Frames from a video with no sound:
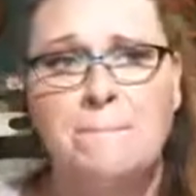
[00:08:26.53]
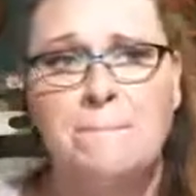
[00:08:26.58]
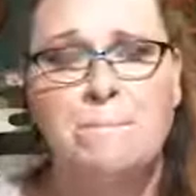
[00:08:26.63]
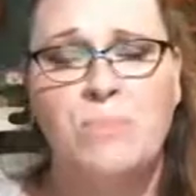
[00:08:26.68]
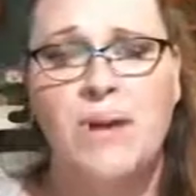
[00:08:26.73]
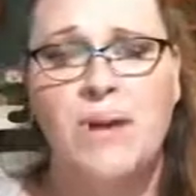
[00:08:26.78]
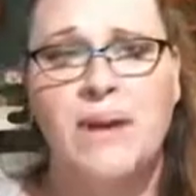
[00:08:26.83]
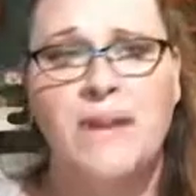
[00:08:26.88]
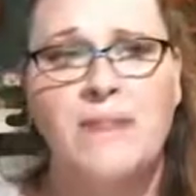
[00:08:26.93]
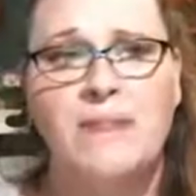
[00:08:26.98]

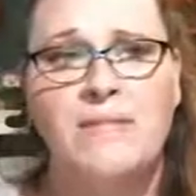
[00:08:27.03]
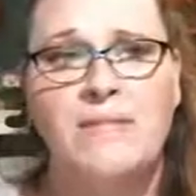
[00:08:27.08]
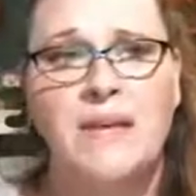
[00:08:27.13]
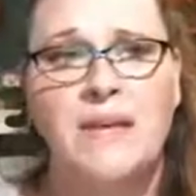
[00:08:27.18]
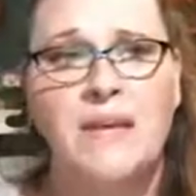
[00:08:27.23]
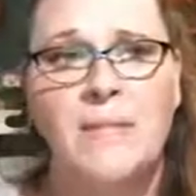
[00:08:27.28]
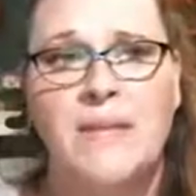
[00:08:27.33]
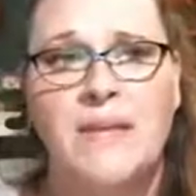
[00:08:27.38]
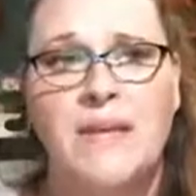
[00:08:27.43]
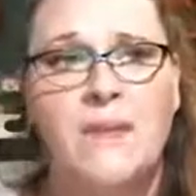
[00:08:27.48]
But,
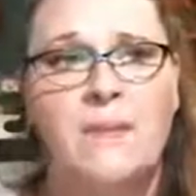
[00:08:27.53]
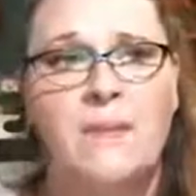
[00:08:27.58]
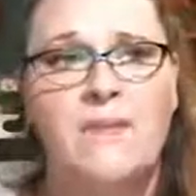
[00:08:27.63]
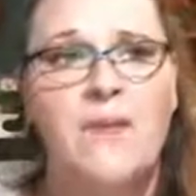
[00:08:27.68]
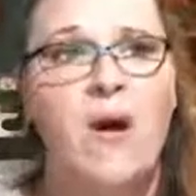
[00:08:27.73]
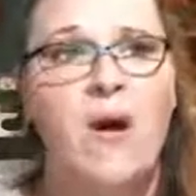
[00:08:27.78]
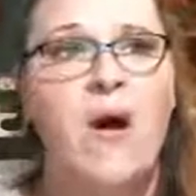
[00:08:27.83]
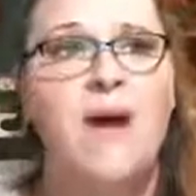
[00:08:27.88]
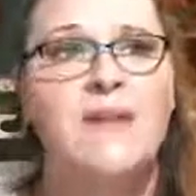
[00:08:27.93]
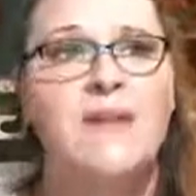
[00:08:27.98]
I mean, it was
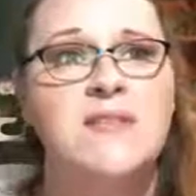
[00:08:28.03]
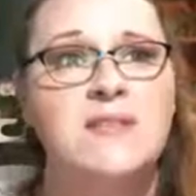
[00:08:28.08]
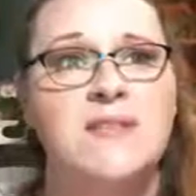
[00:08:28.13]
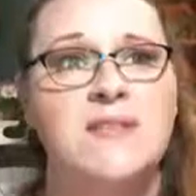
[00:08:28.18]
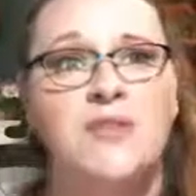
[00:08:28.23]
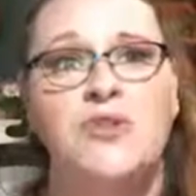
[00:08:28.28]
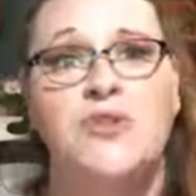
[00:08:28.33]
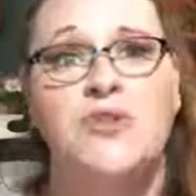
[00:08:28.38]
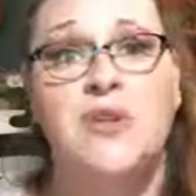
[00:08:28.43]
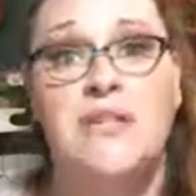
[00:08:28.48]
constantly,
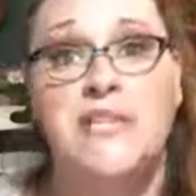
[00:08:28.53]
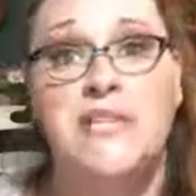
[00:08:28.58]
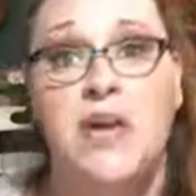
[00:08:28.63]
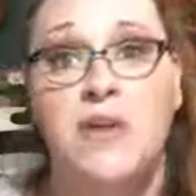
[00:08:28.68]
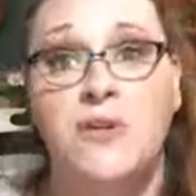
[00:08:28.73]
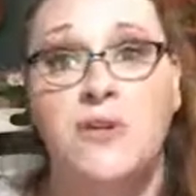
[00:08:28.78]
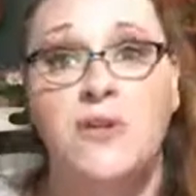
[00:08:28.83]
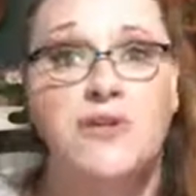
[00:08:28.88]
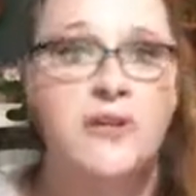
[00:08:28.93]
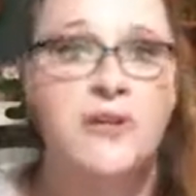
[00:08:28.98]
should I tell
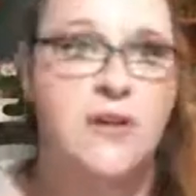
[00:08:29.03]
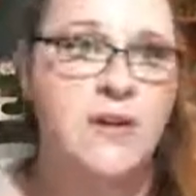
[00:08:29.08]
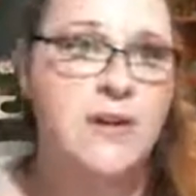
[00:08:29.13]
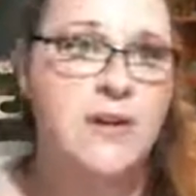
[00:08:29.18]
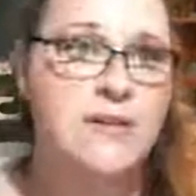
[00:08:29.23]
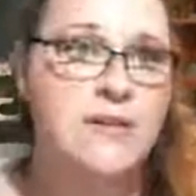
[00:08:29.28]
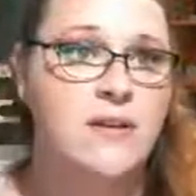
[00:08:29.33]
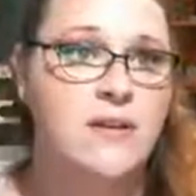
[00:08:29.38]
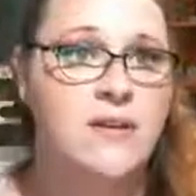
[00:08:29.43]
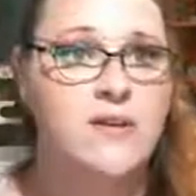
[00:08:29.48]
her? Should I
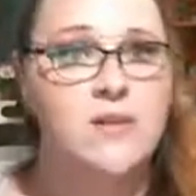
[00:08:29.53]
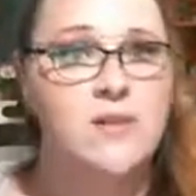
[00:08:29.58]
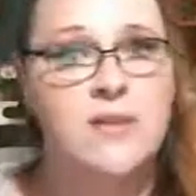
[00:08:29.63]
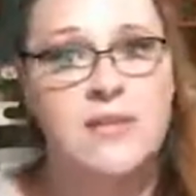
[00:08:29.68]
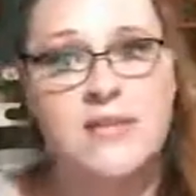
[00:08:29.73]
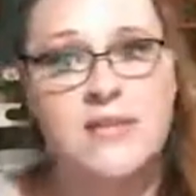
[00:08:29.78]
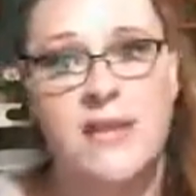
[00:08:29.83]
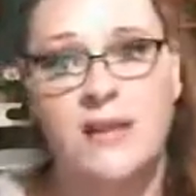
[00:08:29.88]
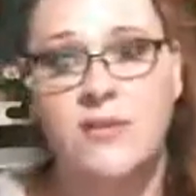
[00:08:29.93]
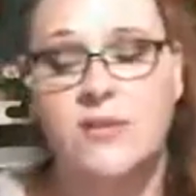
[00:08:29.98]
not tell her? Should I
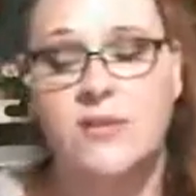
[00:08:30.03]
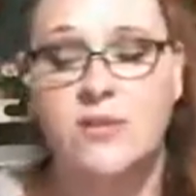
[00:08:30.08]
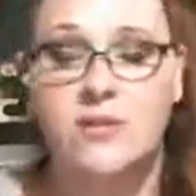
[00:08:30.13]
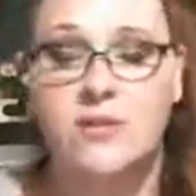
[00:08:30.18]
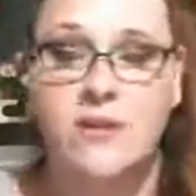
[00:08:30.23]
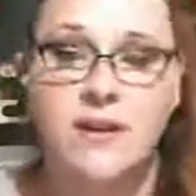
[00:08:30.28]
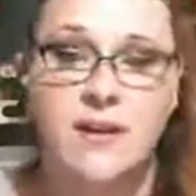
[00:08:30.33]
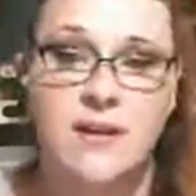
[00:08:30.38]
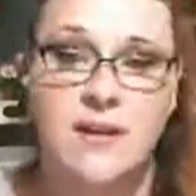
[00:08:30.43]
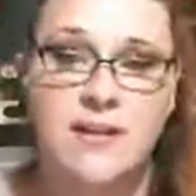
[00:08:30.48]
tell her?
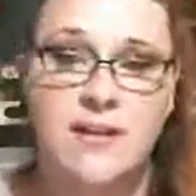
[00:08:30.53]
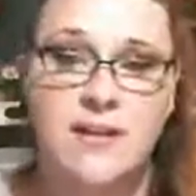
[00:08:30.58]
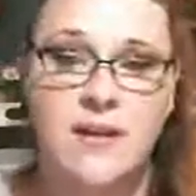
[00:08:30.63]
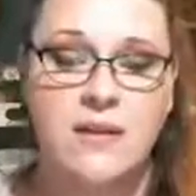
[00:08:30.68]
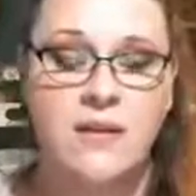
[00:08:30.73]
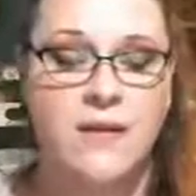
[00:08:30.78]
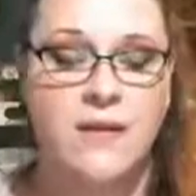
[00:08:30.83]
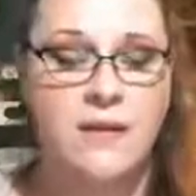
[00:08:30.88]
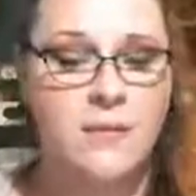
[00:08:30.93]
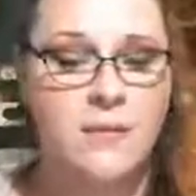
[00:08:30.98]
Should I not tell
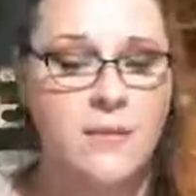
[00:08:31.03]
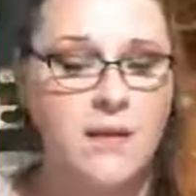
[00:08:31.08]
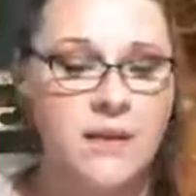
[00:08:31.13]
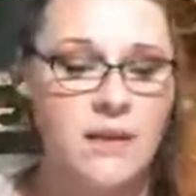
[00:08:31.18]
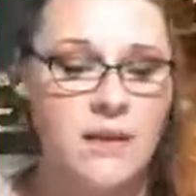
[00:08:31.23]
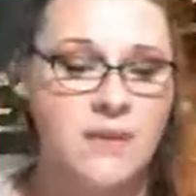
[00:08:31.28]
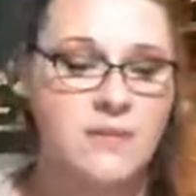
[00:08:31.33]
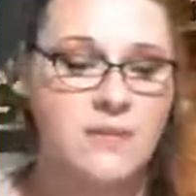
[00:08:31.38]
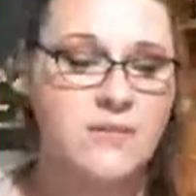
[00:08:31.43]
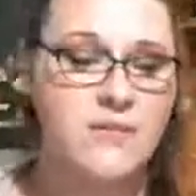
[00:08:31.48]
her? I'm like,
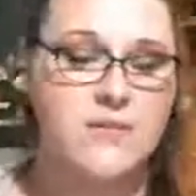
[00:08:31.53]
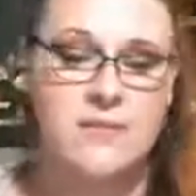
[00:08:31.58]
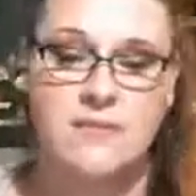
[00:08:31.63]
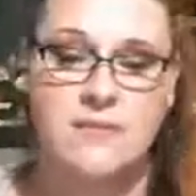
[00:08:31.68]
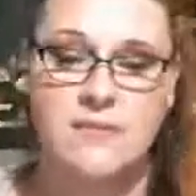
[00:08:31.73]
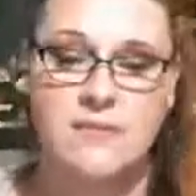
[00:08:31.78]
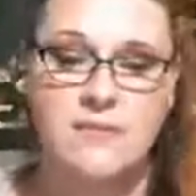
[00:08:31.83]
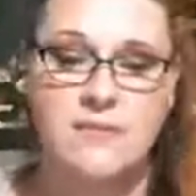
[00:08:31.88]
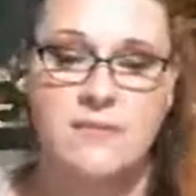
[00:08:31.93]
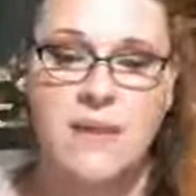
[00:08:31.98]
just
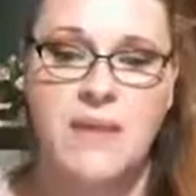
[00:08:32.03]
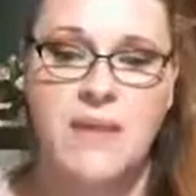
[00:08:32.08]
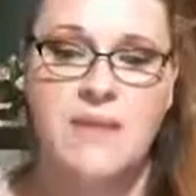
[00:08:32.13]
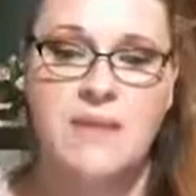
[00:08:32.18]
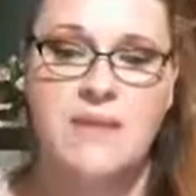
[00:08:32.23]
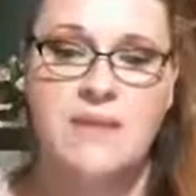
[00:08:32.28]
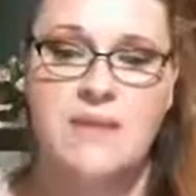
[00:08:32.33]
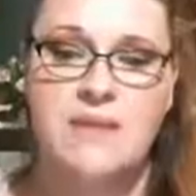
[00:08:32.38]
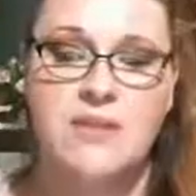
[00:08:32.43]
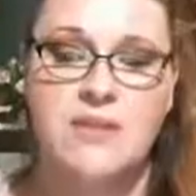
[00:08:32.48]
make a
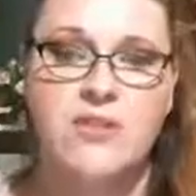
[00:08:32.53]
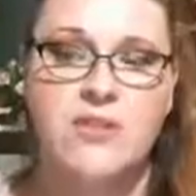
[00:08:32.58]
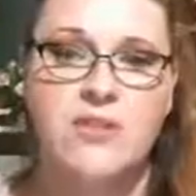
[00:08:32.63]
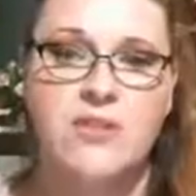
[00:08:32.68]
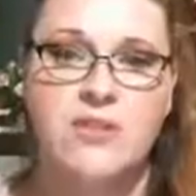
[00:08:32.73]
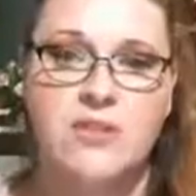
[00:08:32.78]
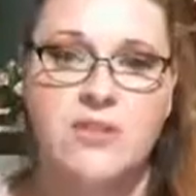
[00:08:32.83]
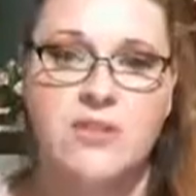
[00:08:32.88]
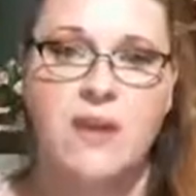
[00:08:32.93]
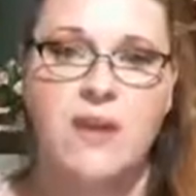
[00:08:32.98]
decision
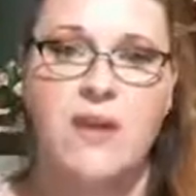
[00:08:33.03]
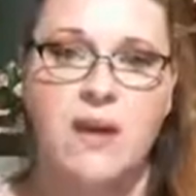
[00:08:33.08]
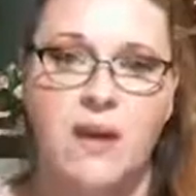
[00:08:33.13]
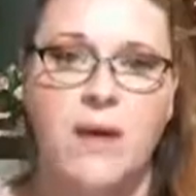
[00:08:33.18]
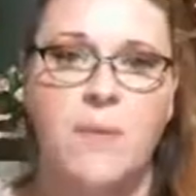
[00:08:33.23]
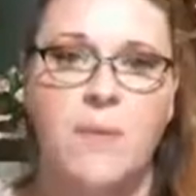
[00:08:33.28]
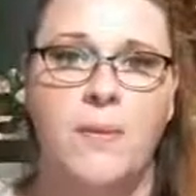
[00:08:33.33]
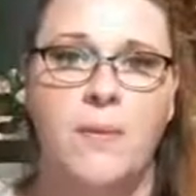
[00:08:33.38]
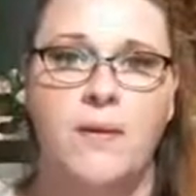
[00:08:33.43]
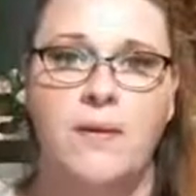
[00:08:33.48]
and shut
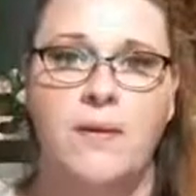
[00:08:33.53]
up.